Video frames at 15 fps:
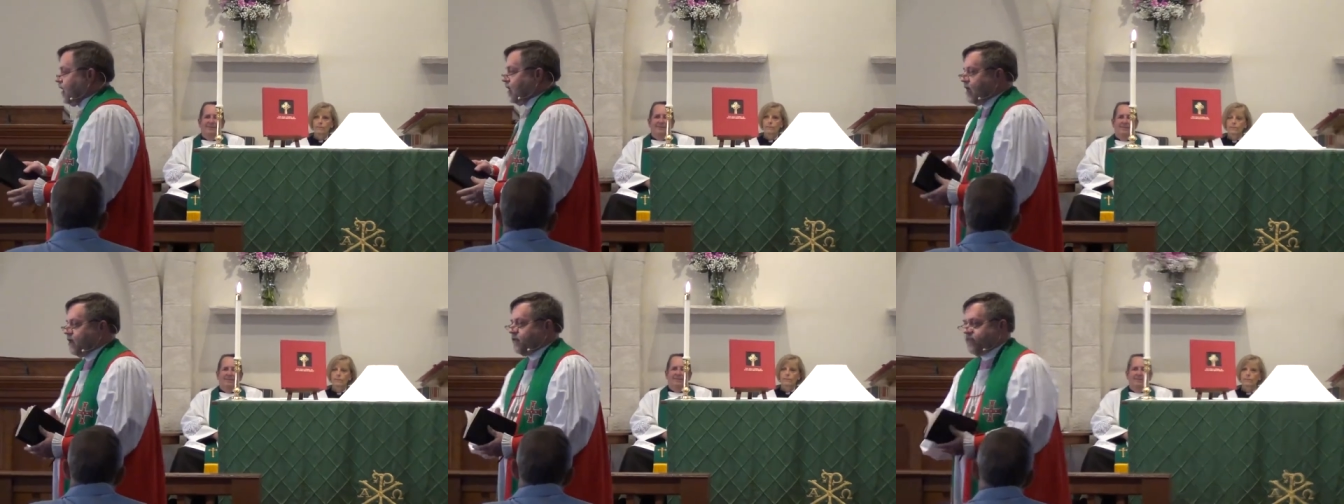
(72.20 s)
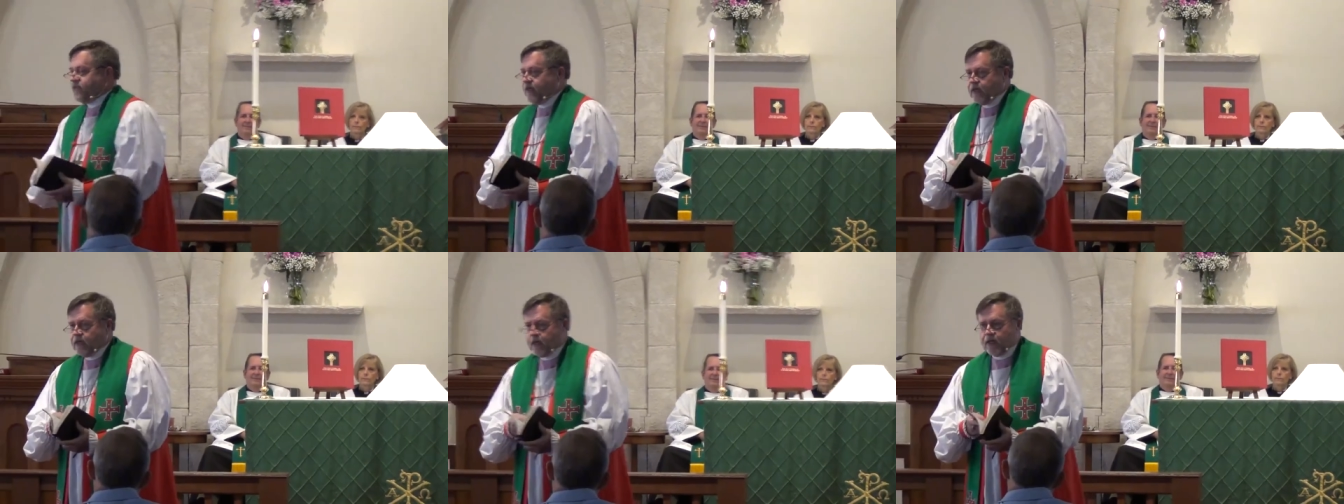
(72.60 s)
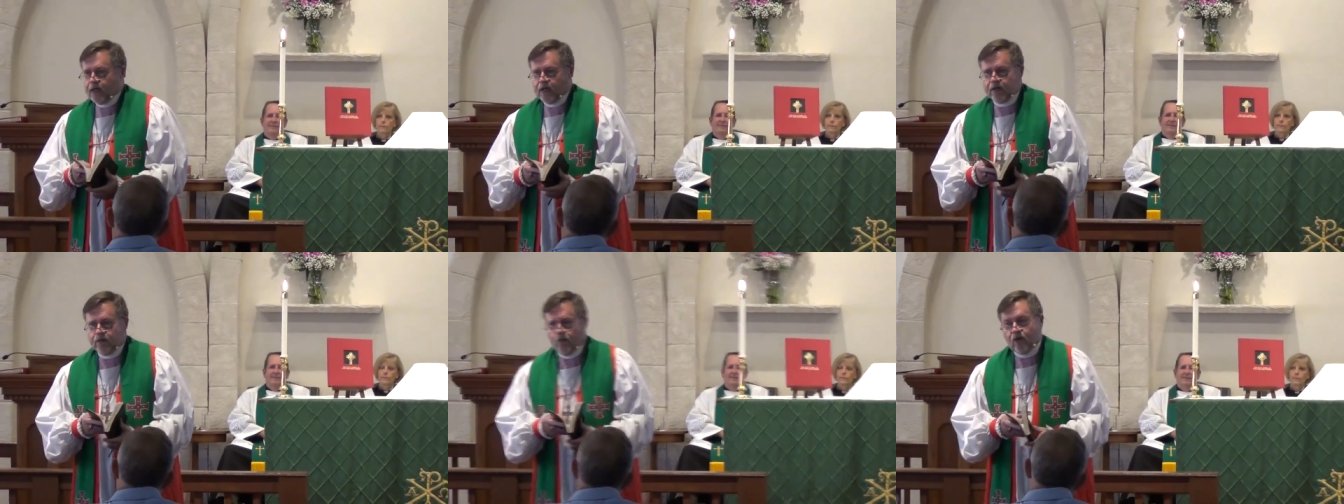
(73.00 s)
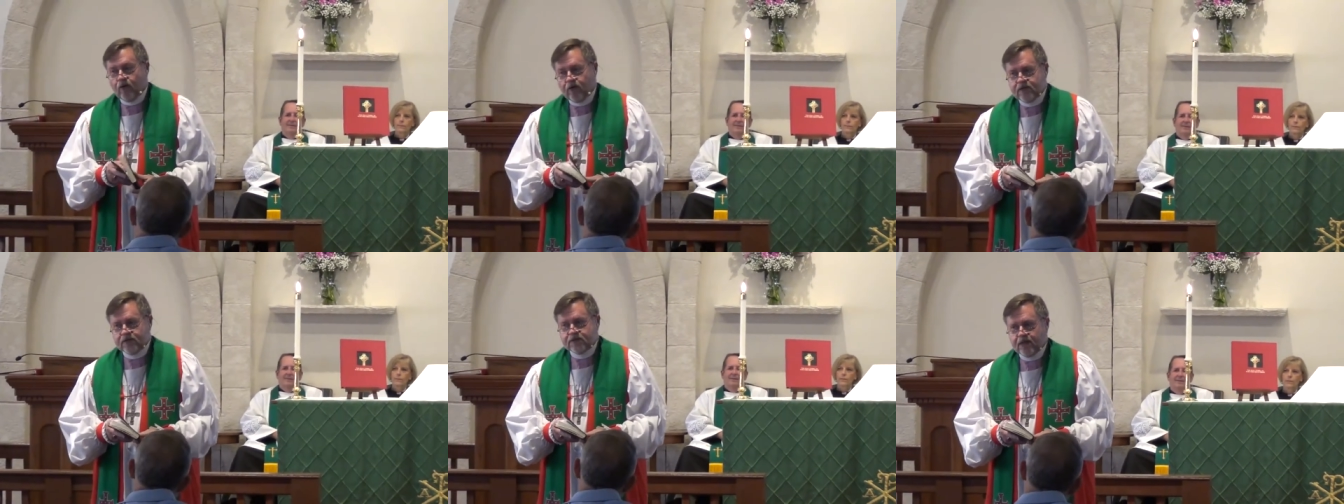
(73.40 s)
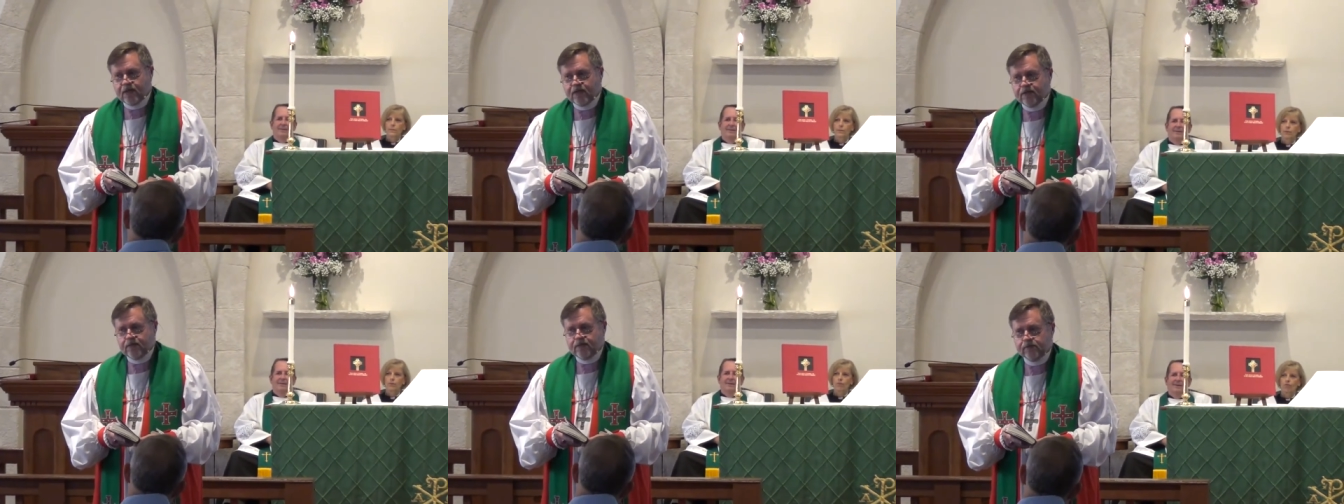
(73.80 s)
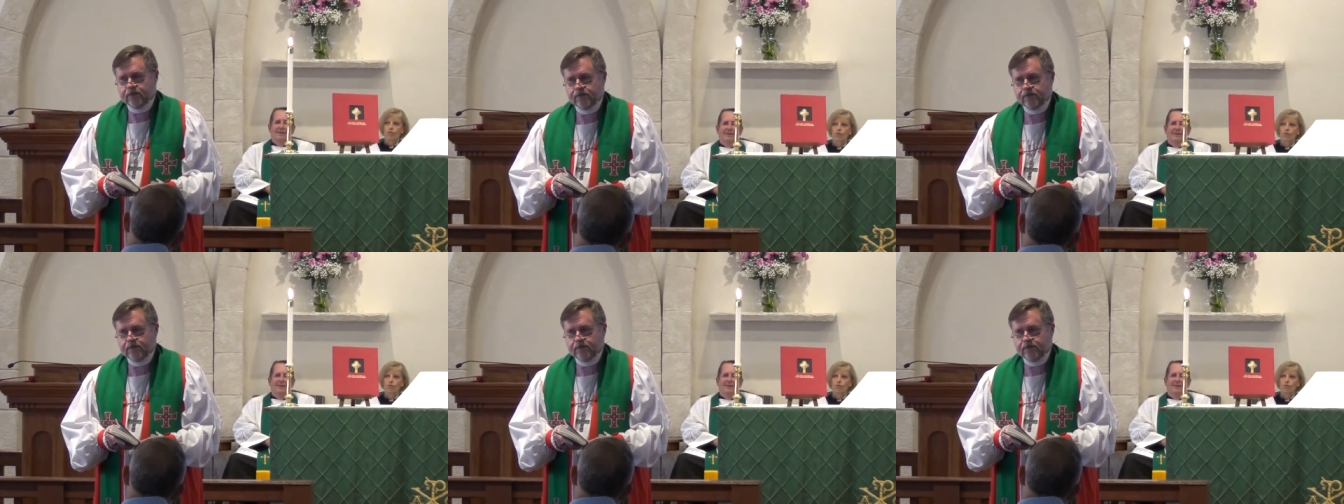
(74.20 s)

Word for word: And I think, uh, well, he said,